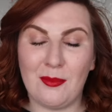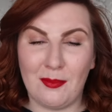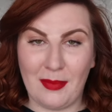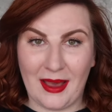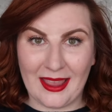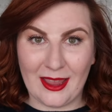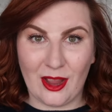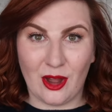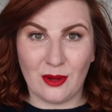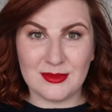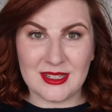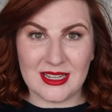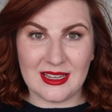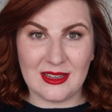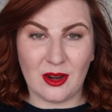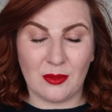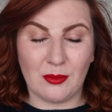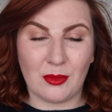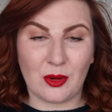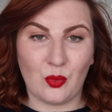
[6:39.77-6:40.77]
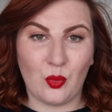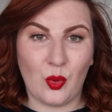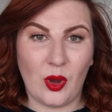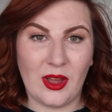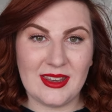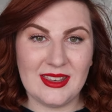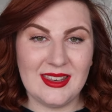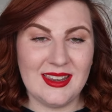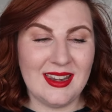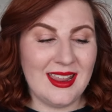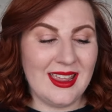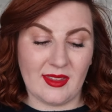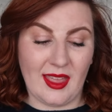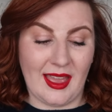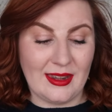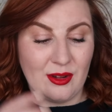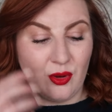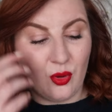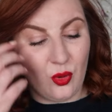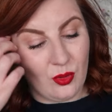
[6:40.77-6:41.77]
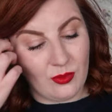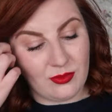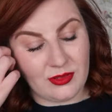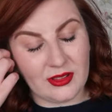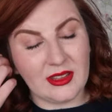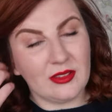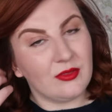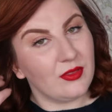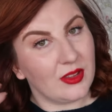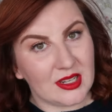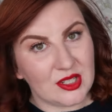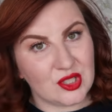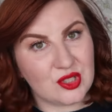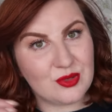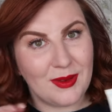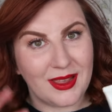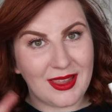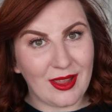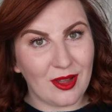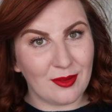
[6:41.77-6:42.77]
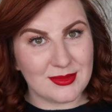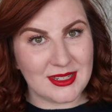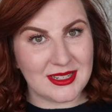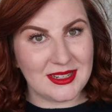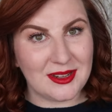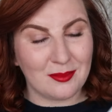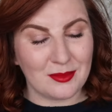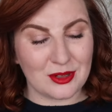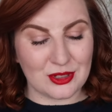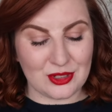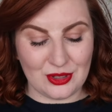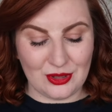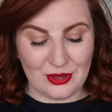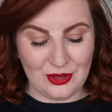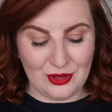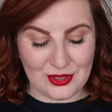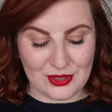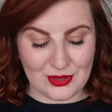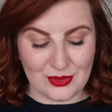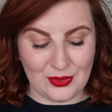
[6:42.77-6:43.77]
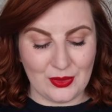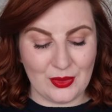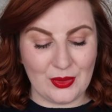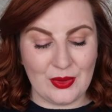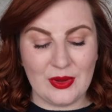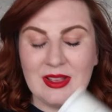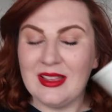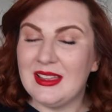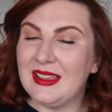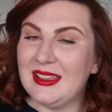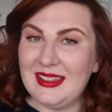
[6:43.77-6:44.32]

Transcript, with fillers: by update number one and hopefully finished by update number two so